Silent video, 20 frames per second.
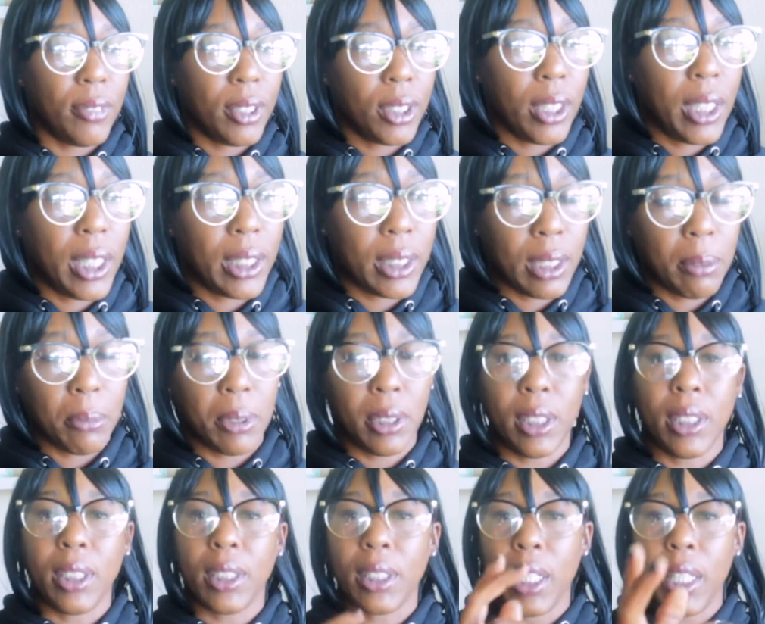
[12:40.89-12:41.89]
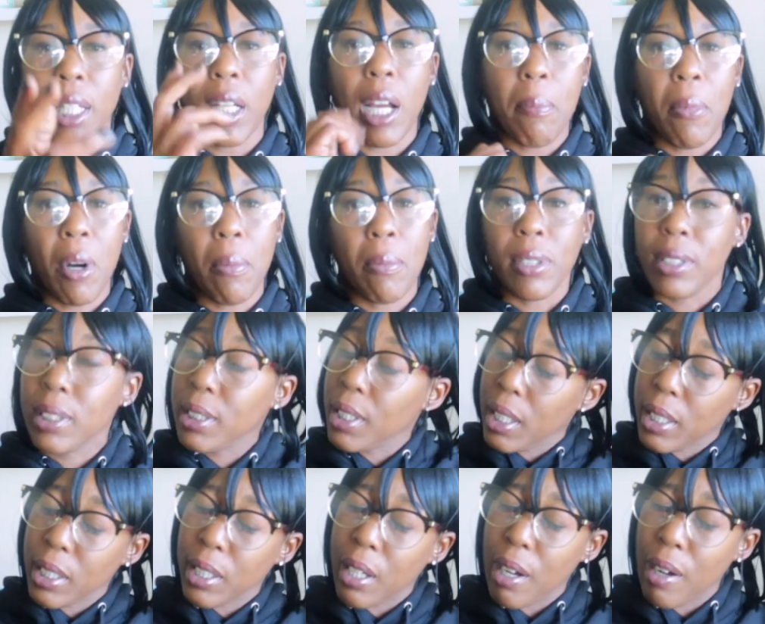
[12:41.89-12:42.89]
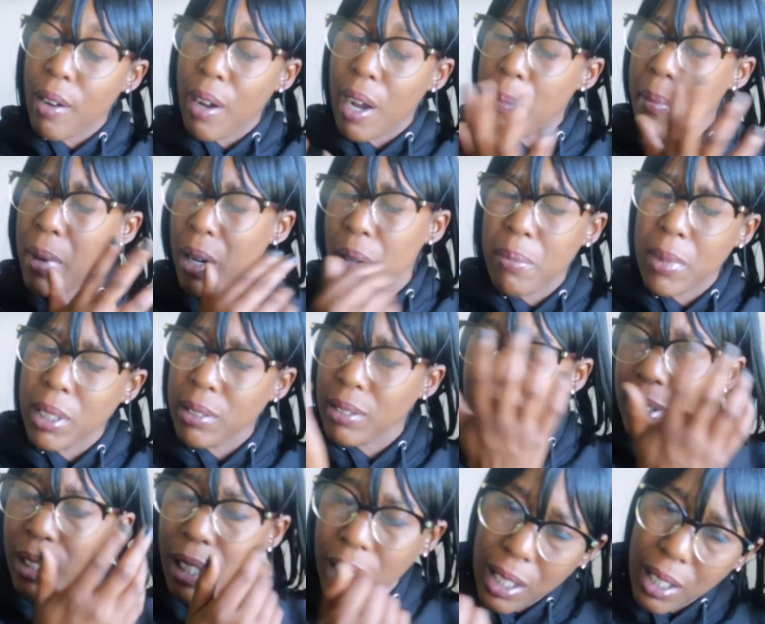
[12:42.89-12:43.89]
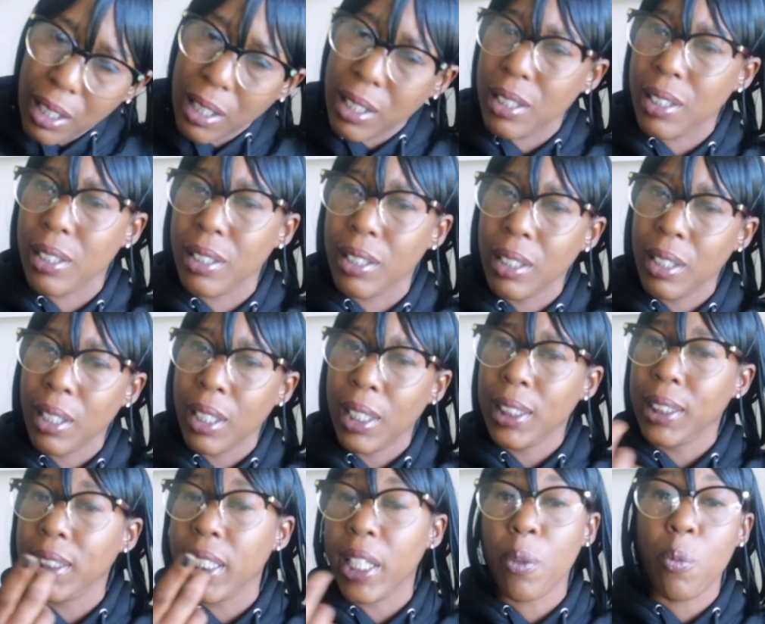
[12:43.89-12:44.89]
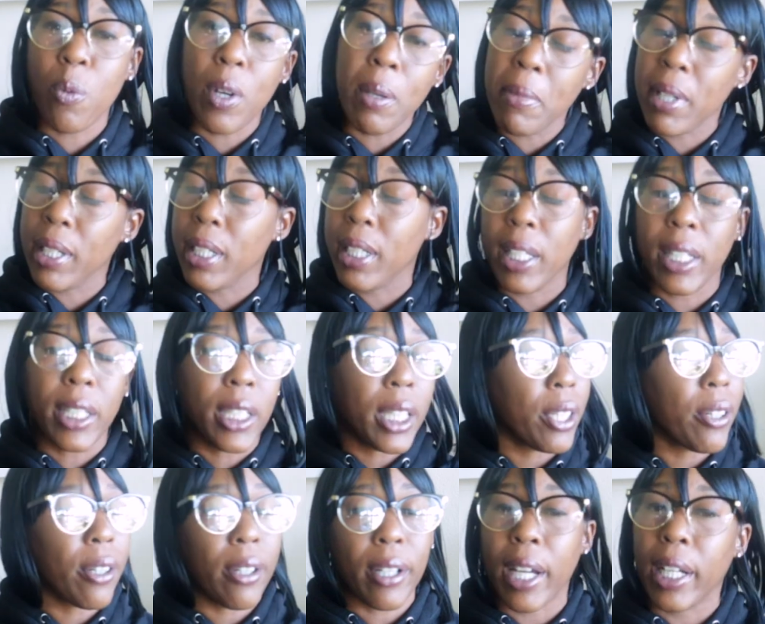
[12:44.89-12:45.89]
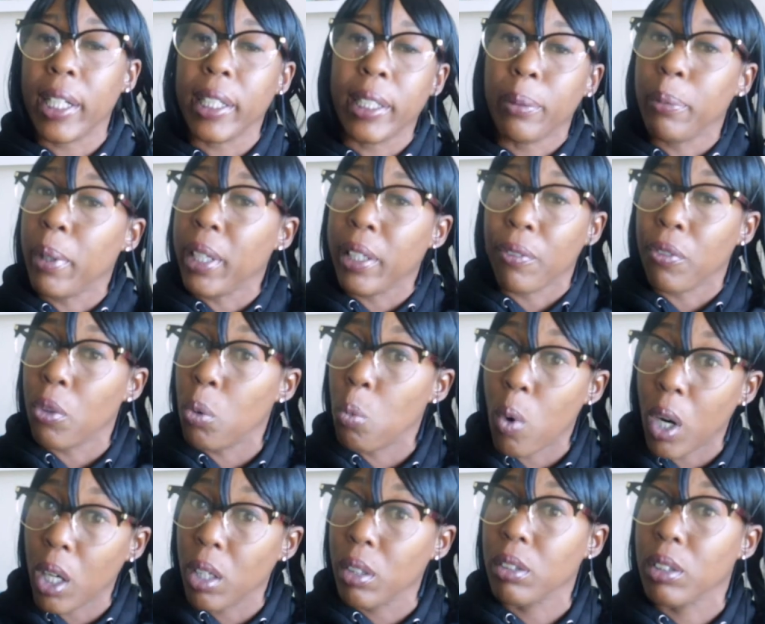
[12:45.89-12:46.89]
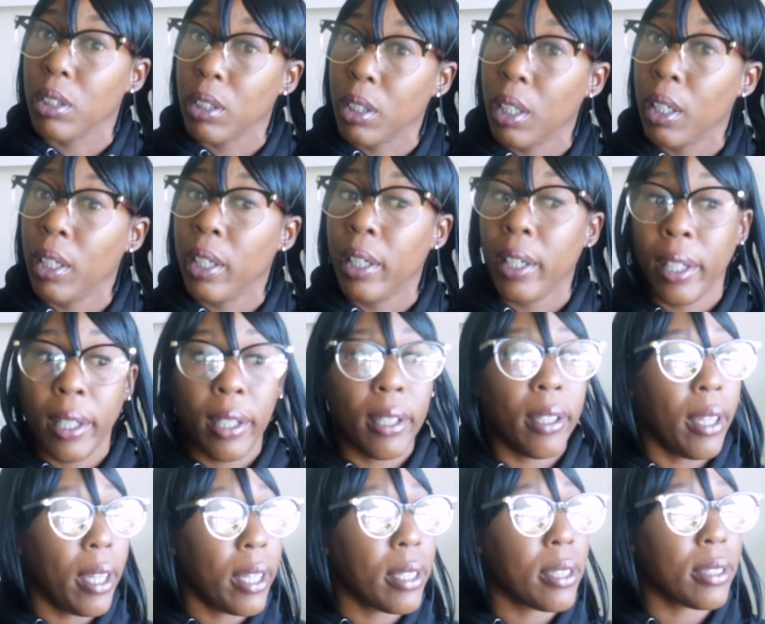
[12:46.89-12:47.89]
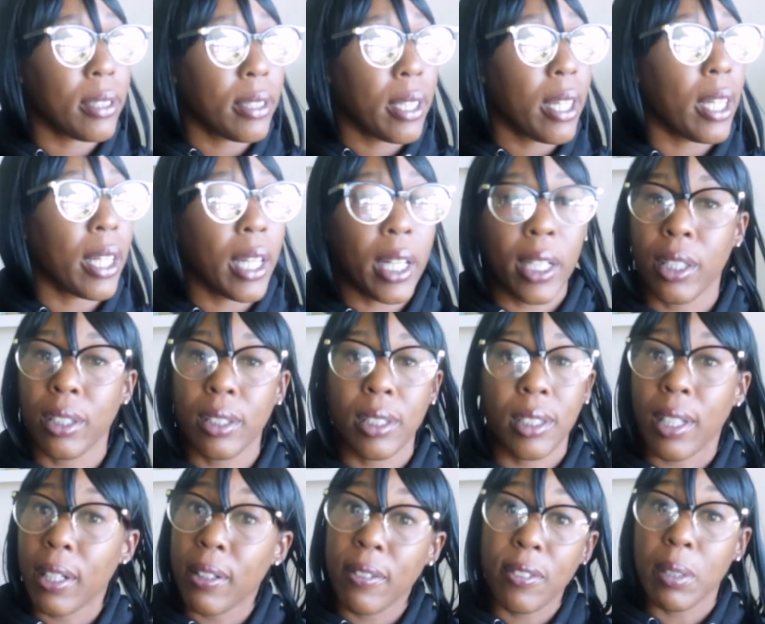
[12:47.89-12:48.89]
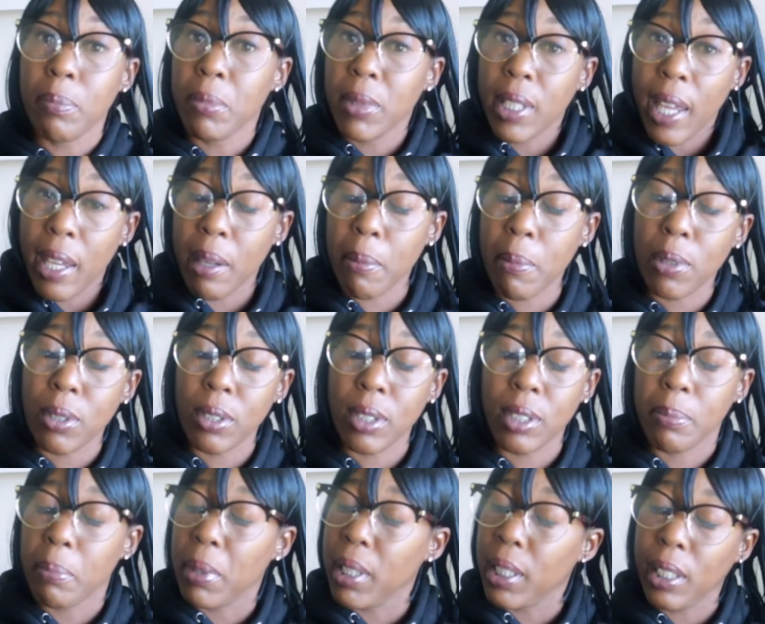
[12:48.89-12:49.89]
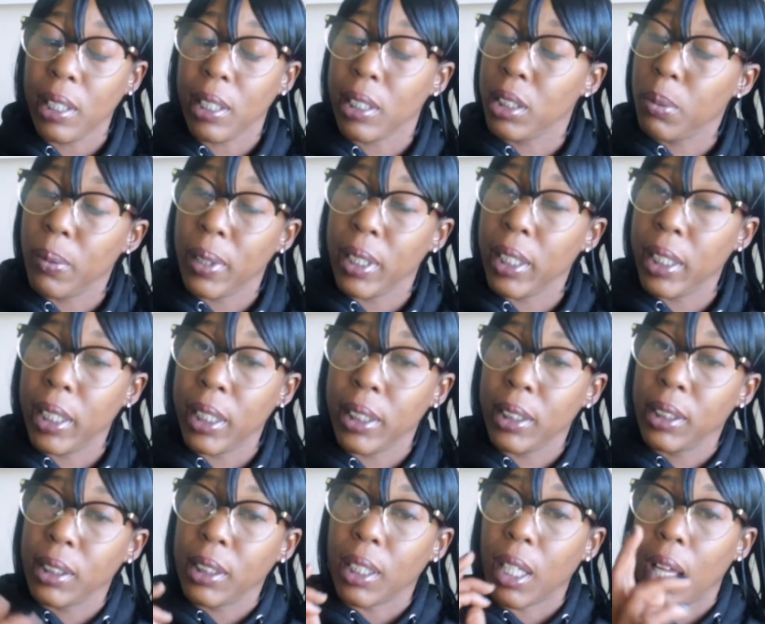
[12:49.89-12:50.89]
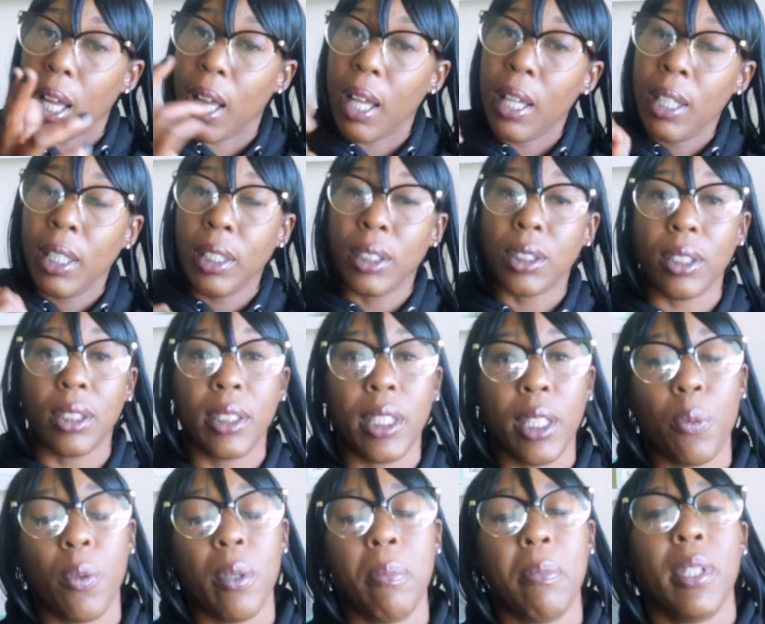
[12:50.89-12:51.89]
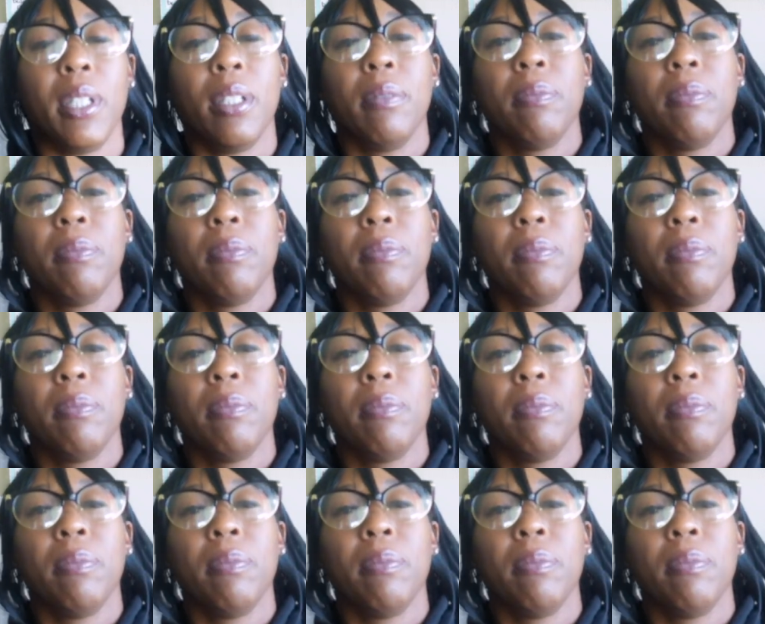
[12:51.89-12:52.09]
So that's the number 6 thing. I'm almost done, y'all. I'm almost done. Stick with me, then your girl got to get ready for work. Yes, now I got to go serve some tables, but it is what it is. So stick with me.